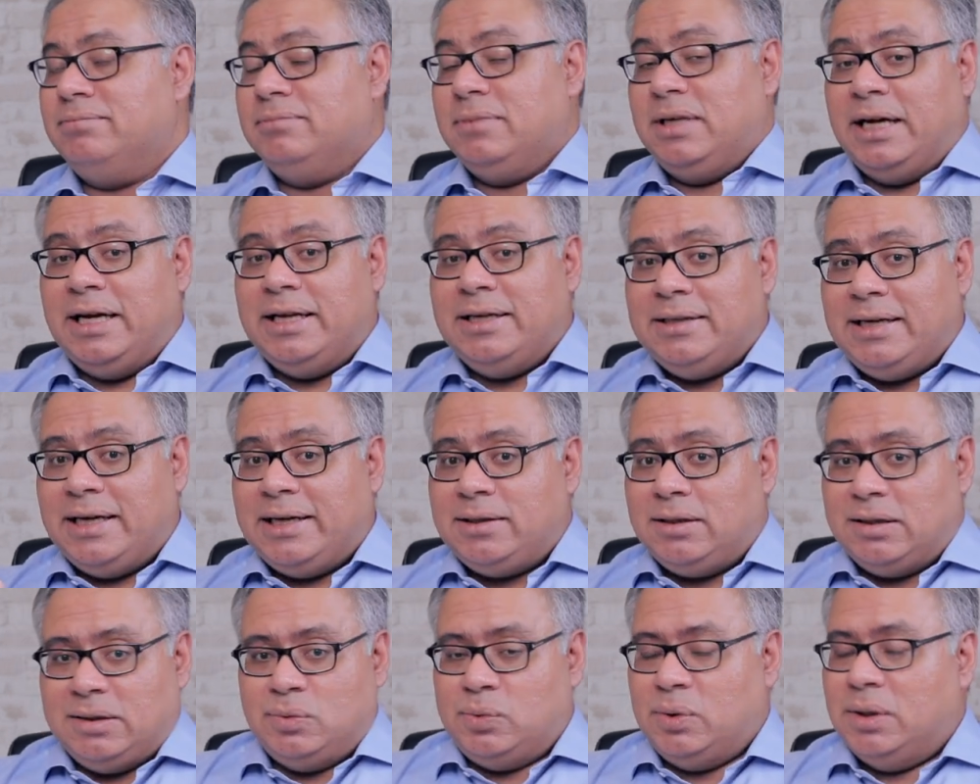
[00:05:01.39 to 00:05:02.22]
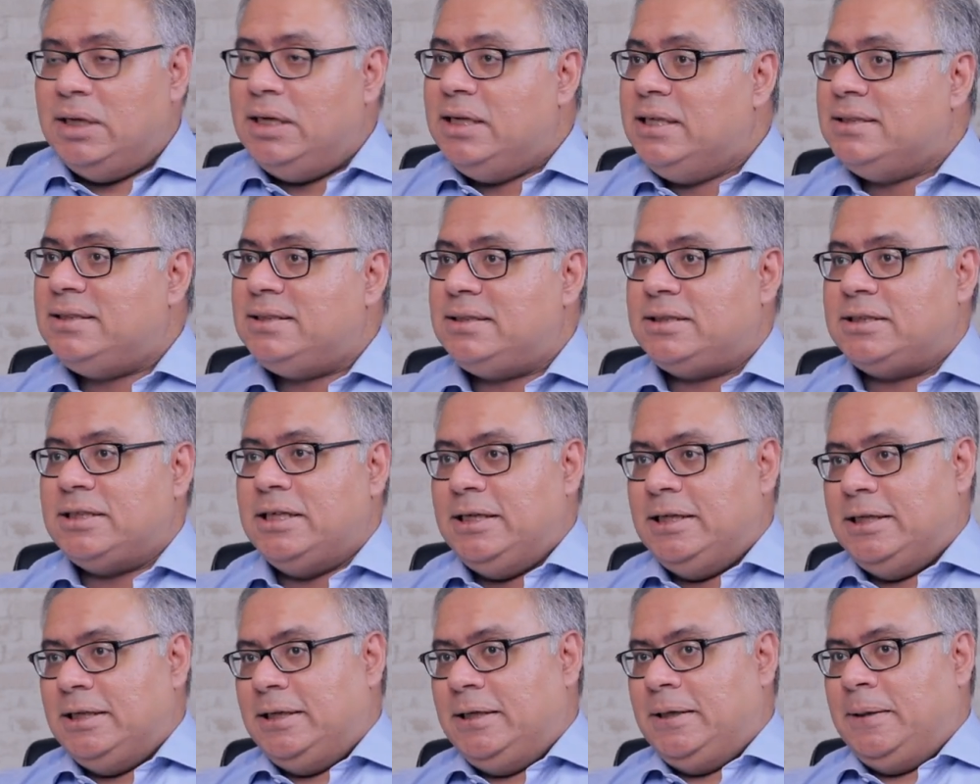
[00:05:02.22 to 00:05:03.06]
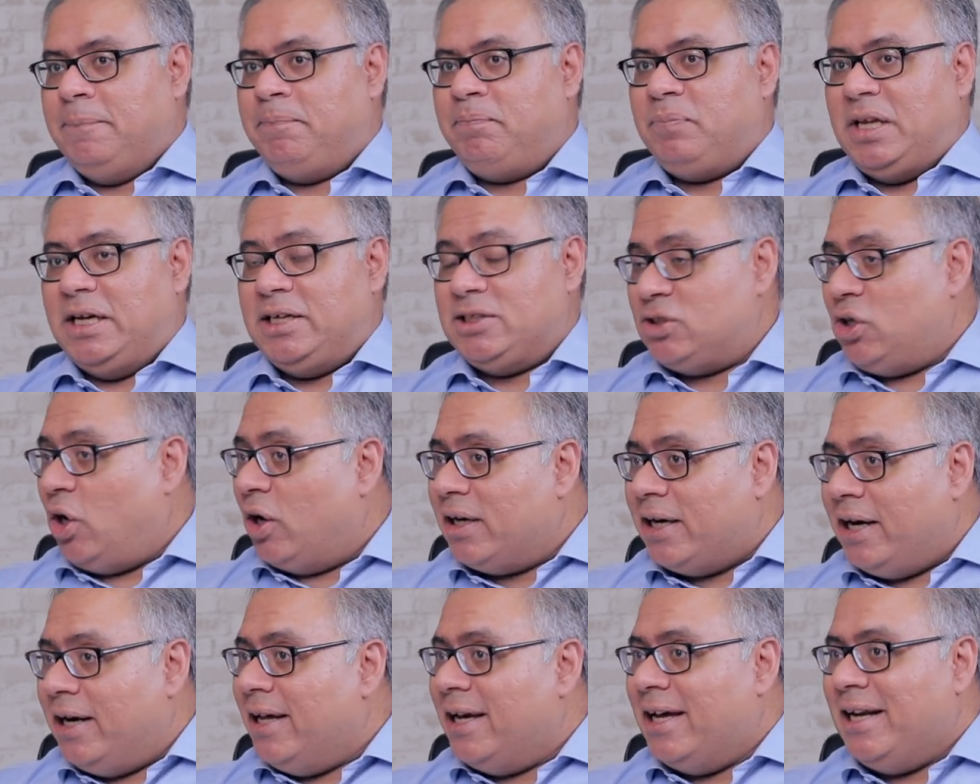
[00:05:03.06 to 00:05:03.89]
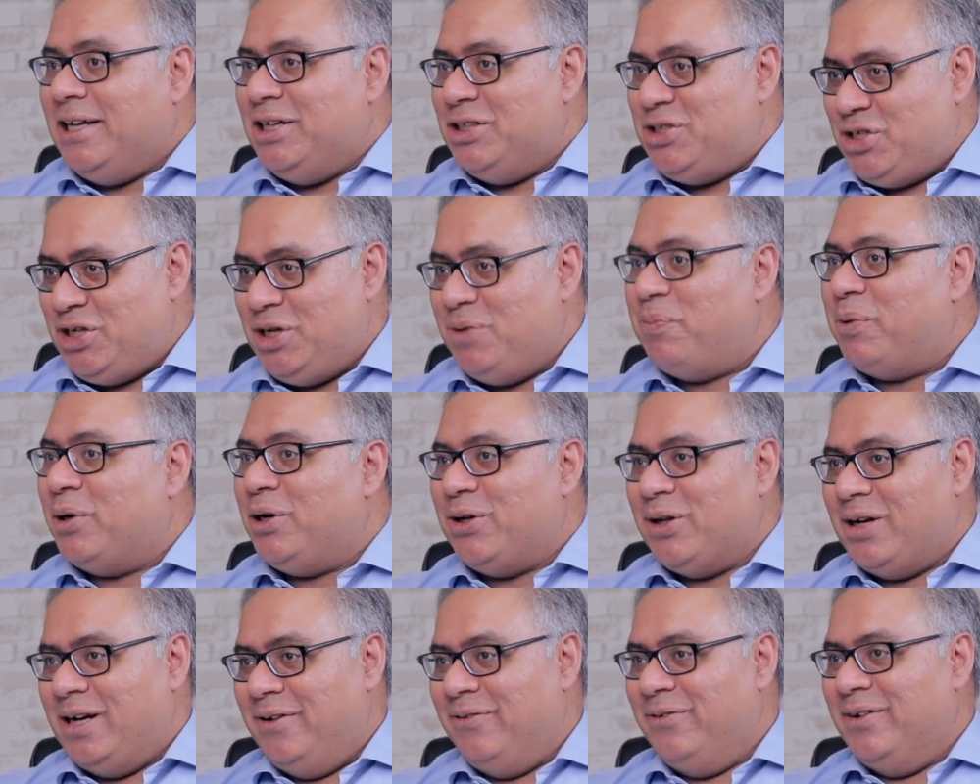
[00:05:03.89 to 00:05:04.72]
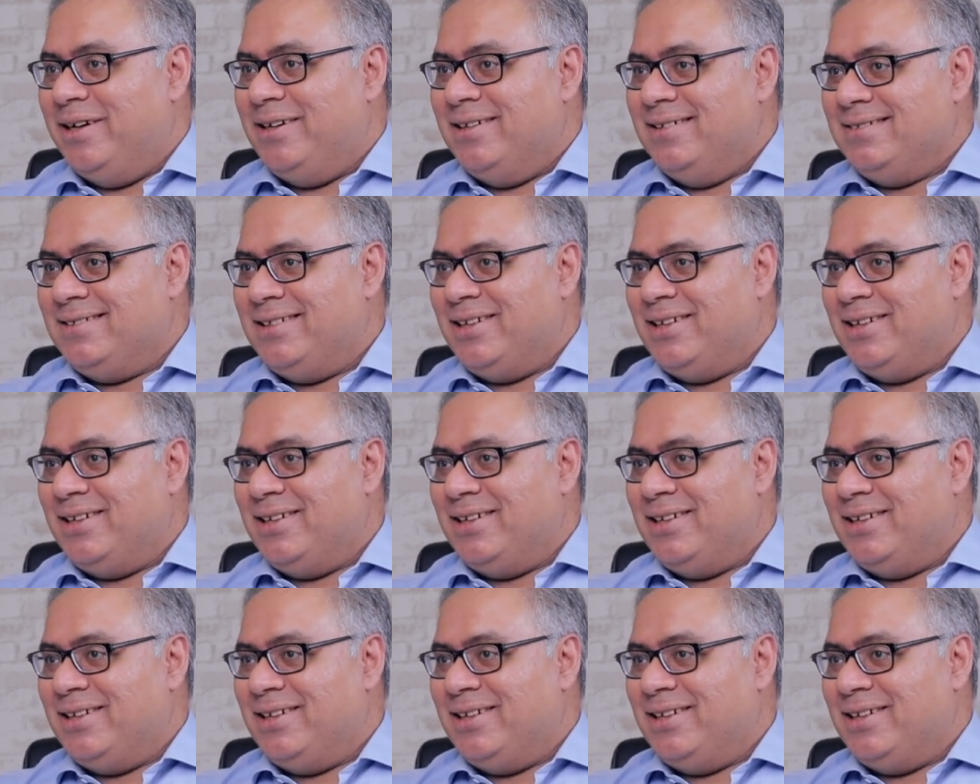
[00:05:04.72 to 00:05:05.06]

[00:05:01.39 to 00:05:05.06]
And the world is, it's not getting any cheaper to live in.